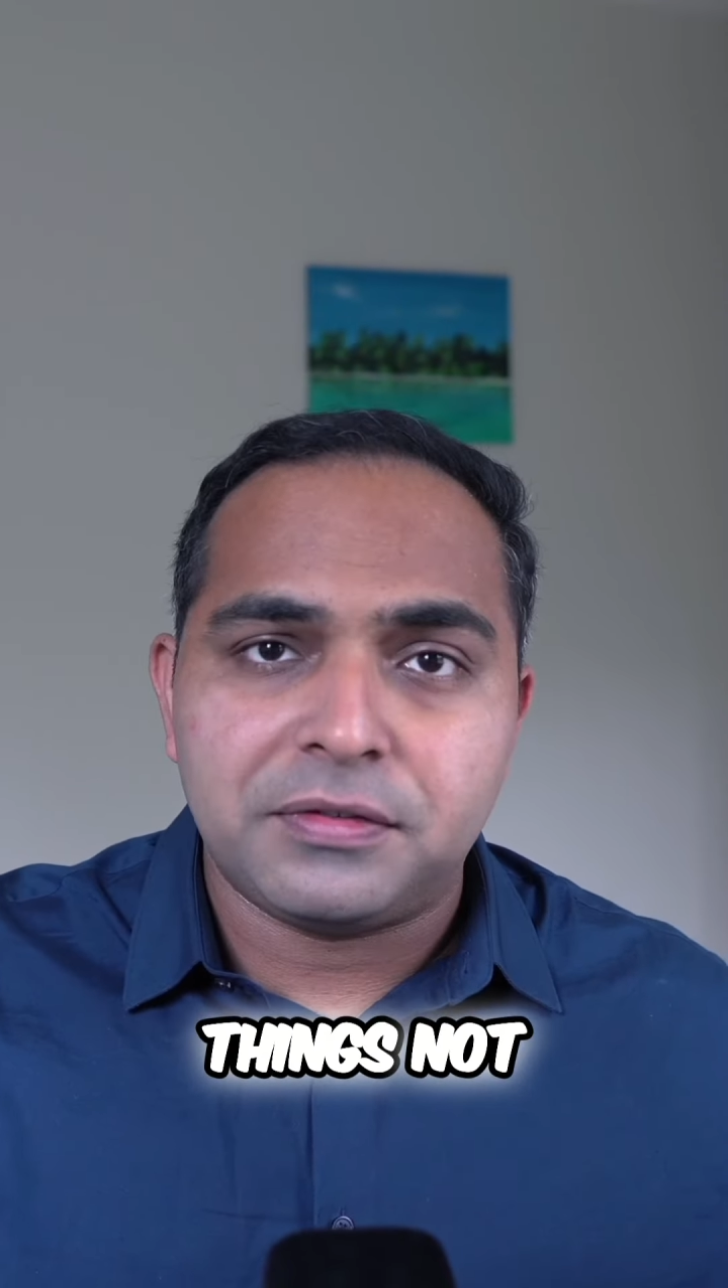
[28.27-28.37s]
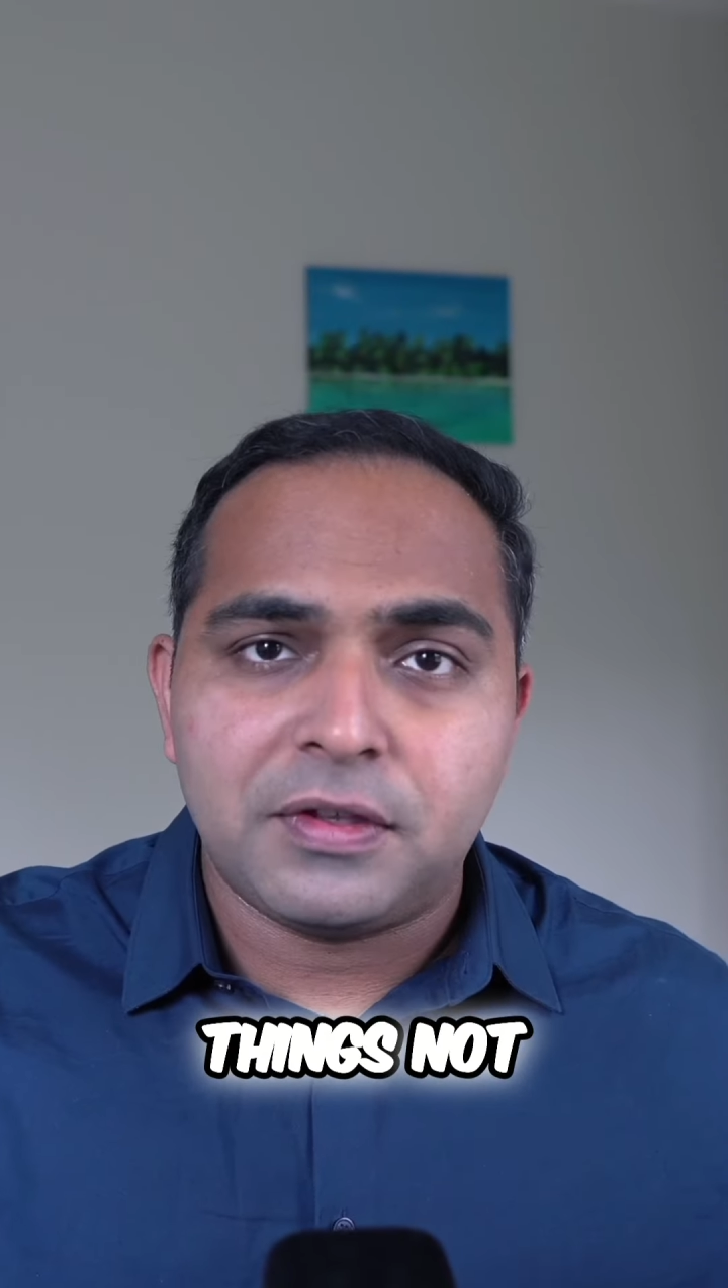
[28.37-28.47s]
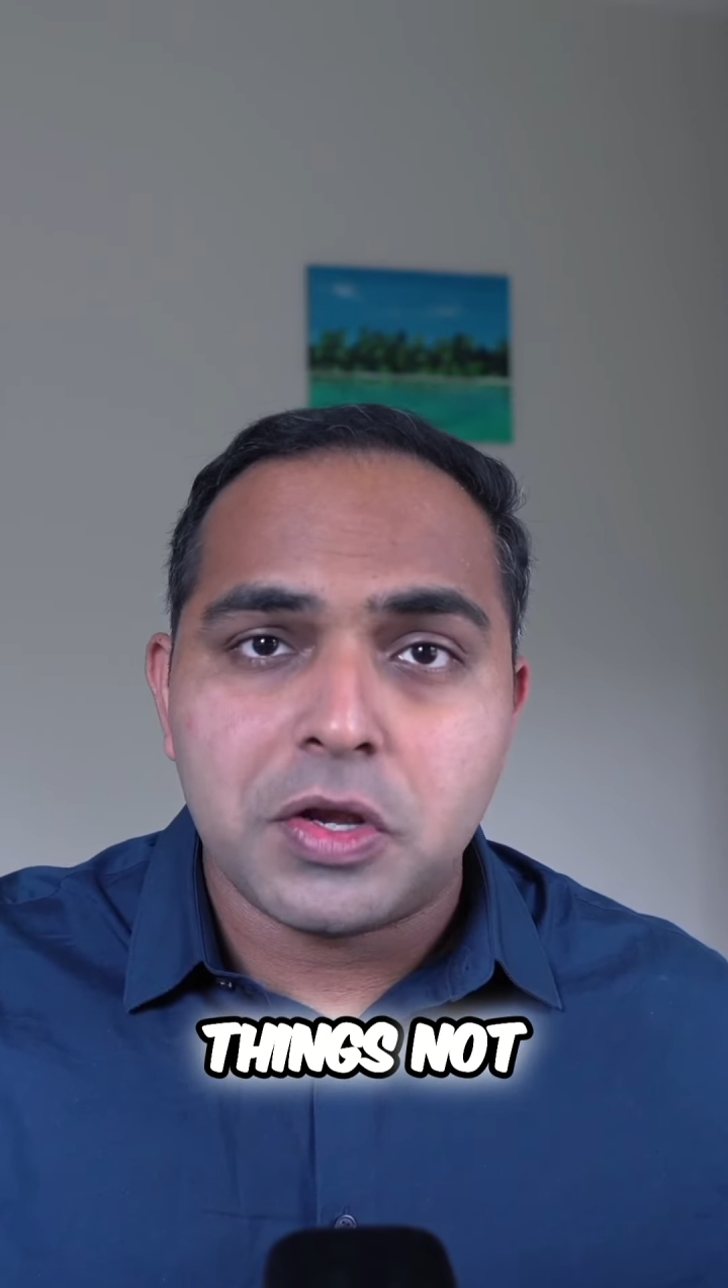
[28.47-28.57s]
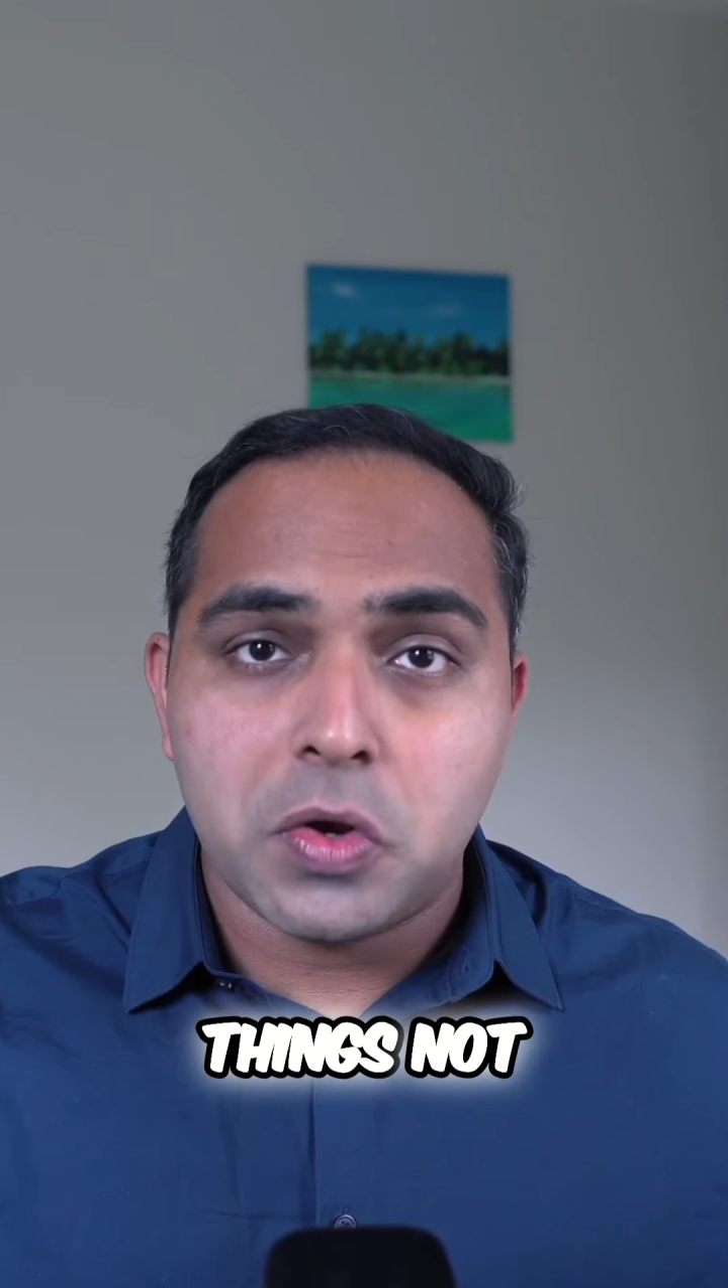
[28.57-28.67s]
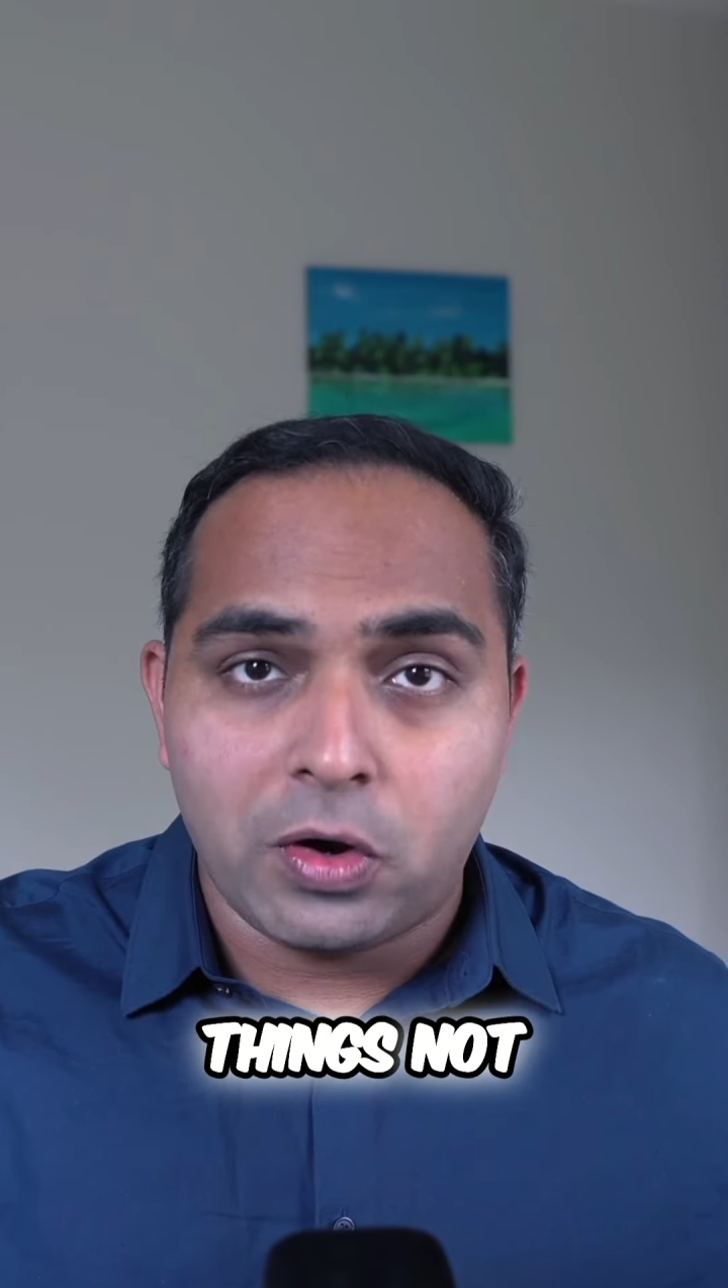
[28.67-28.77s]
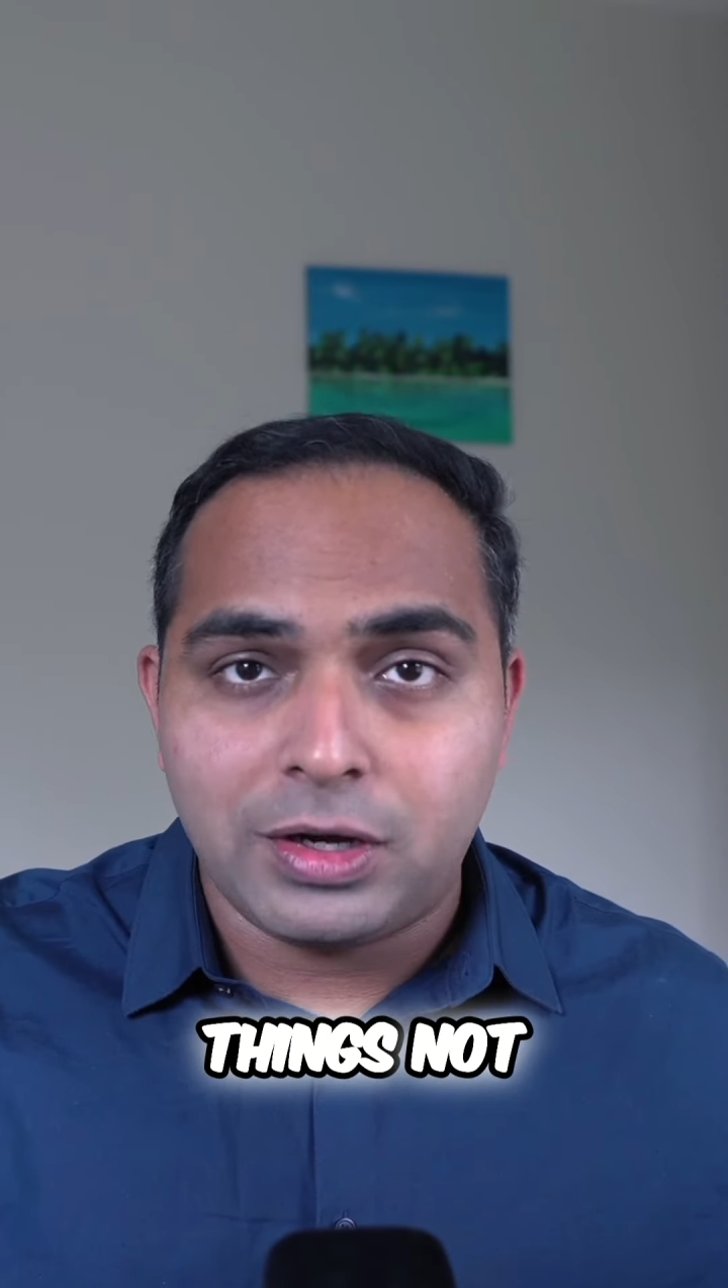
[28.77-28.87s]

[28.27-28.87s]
not